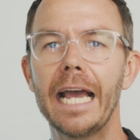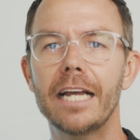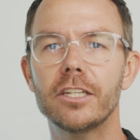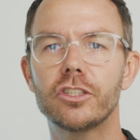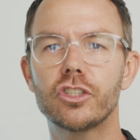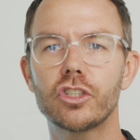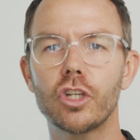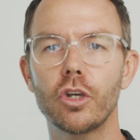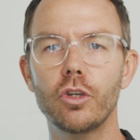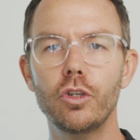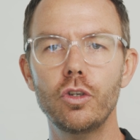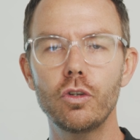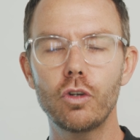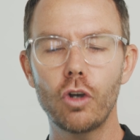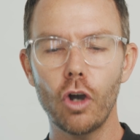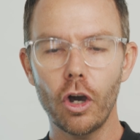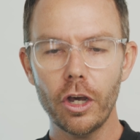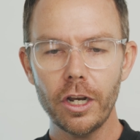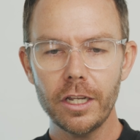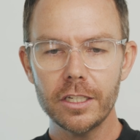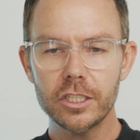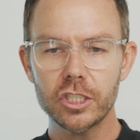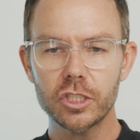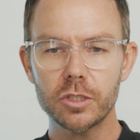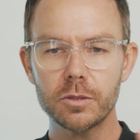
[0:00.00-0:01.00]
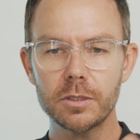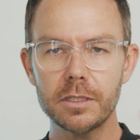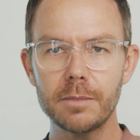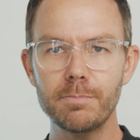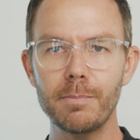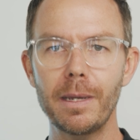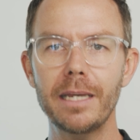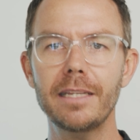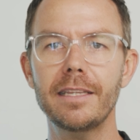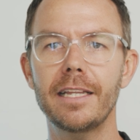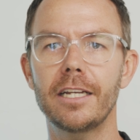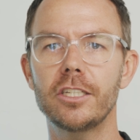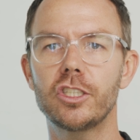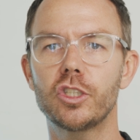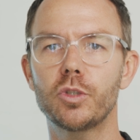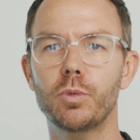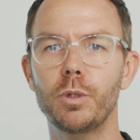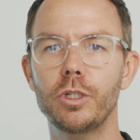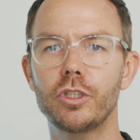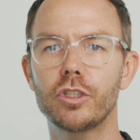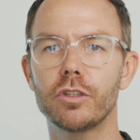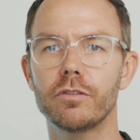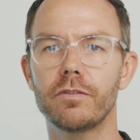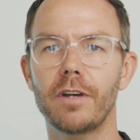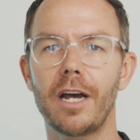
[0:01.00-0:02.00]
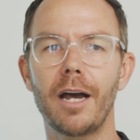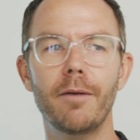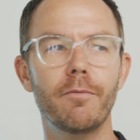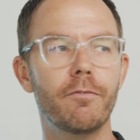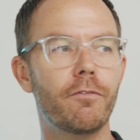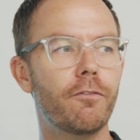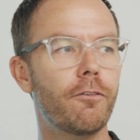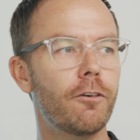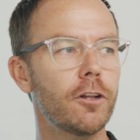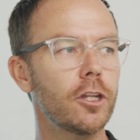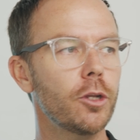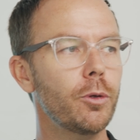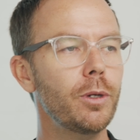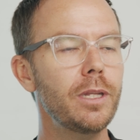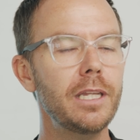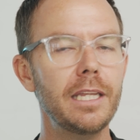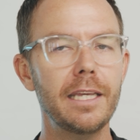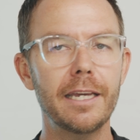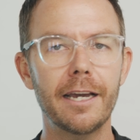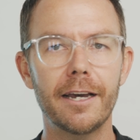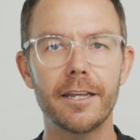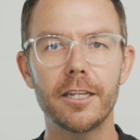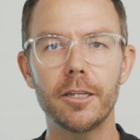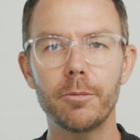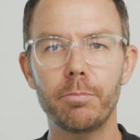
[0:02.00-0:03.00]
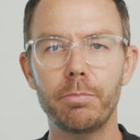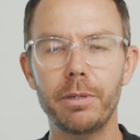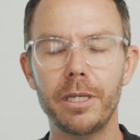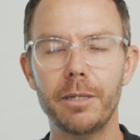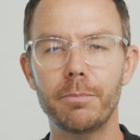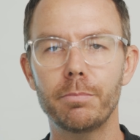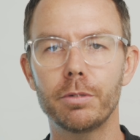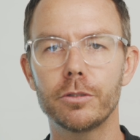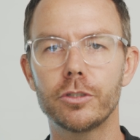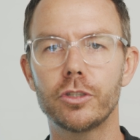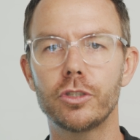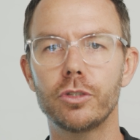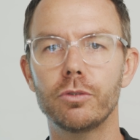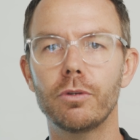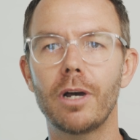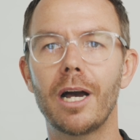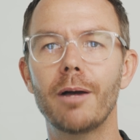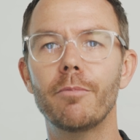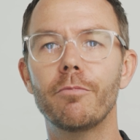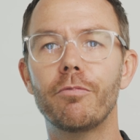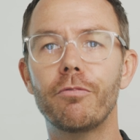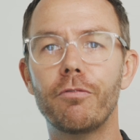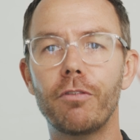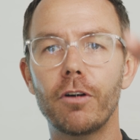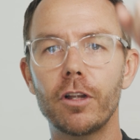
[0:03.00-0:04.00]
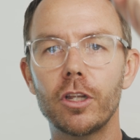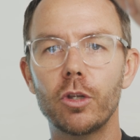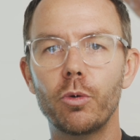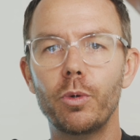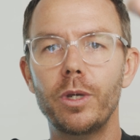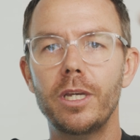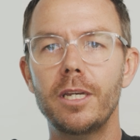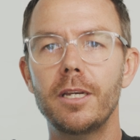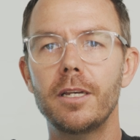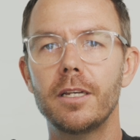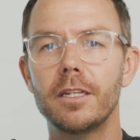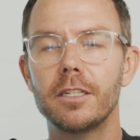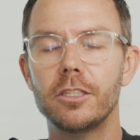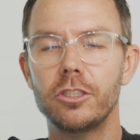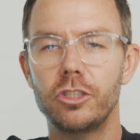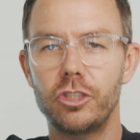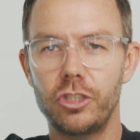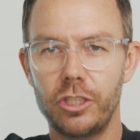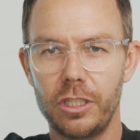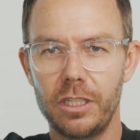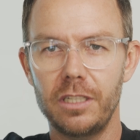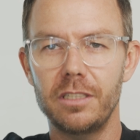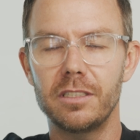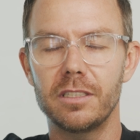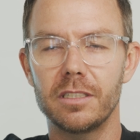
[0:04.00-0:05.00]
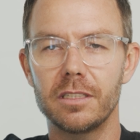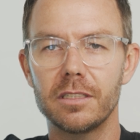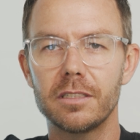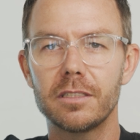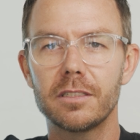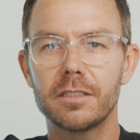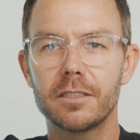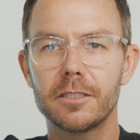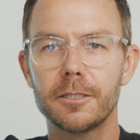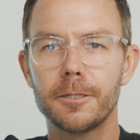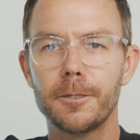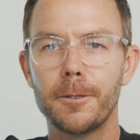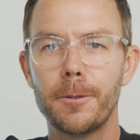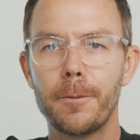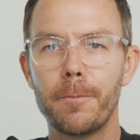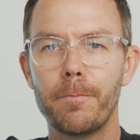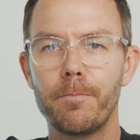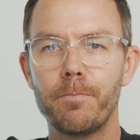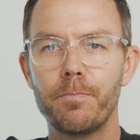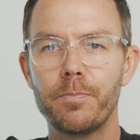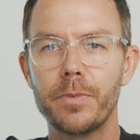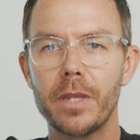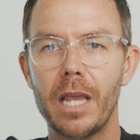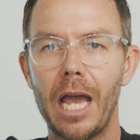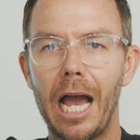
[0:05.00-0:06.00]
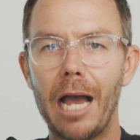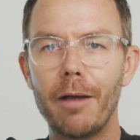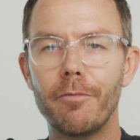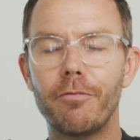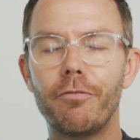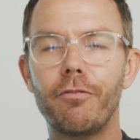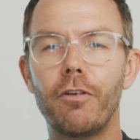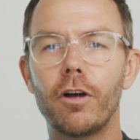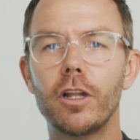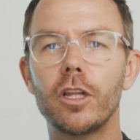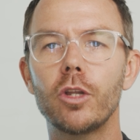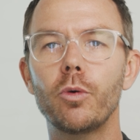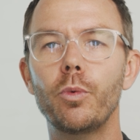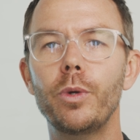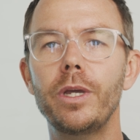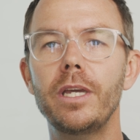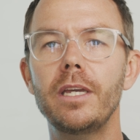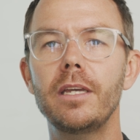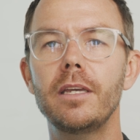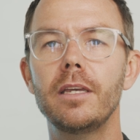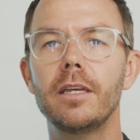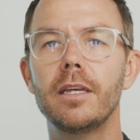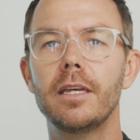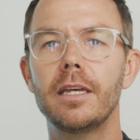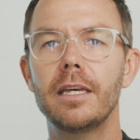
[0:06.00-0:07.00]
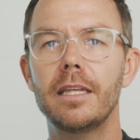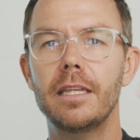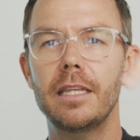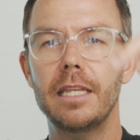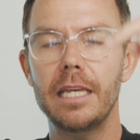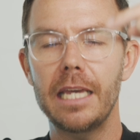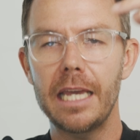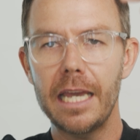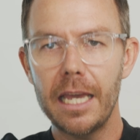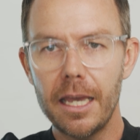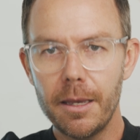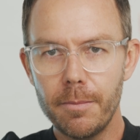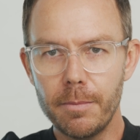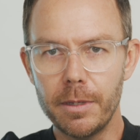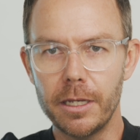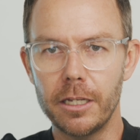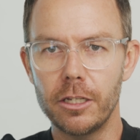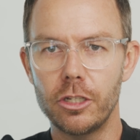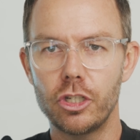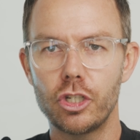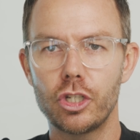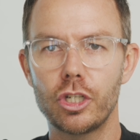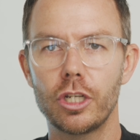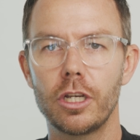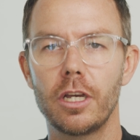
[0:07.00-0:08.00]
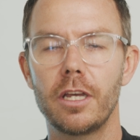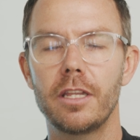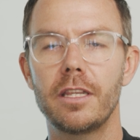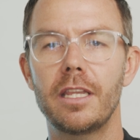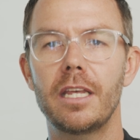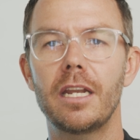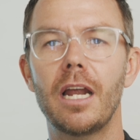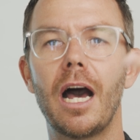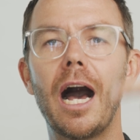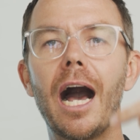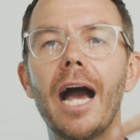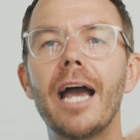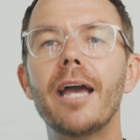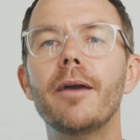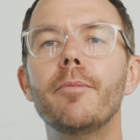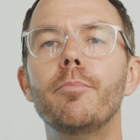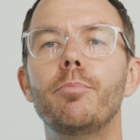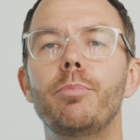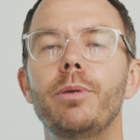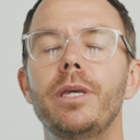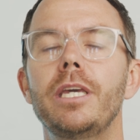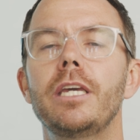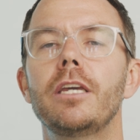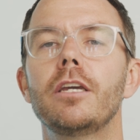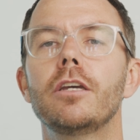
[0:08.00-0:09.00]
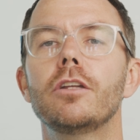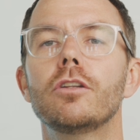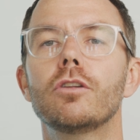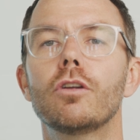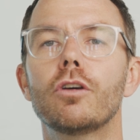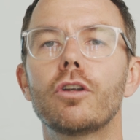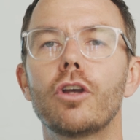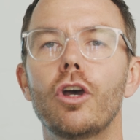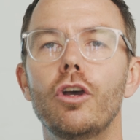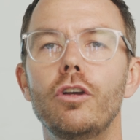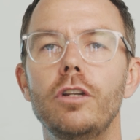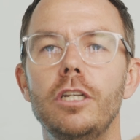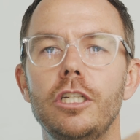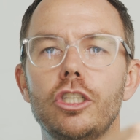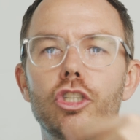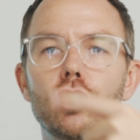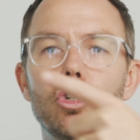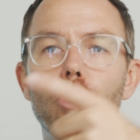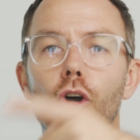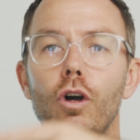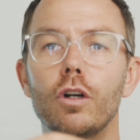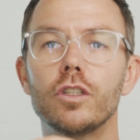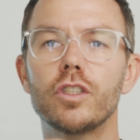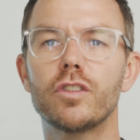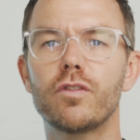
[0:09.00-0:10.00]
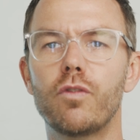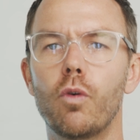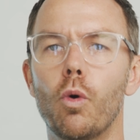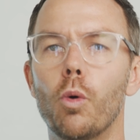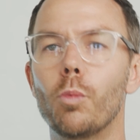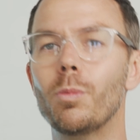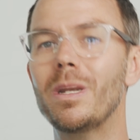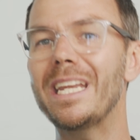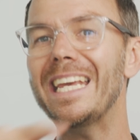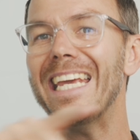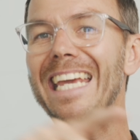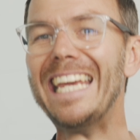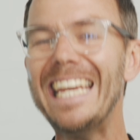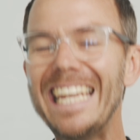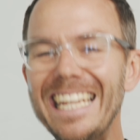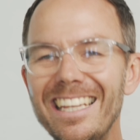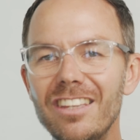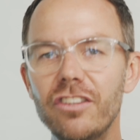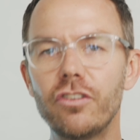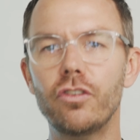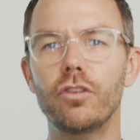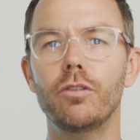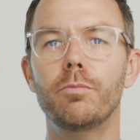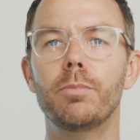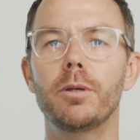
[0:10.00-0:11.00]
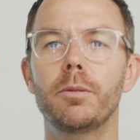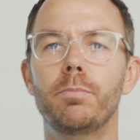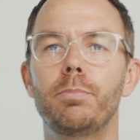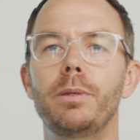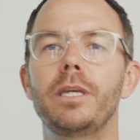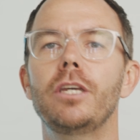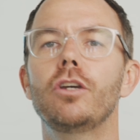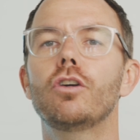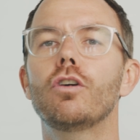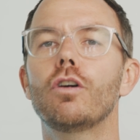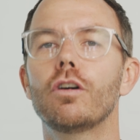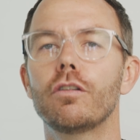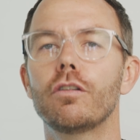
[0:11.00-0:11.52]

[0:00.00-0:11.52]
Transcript: And so you got to make that switch of I'm following the other people to I'm following Jesus. I'm following the image that I am being not only transformed into, but being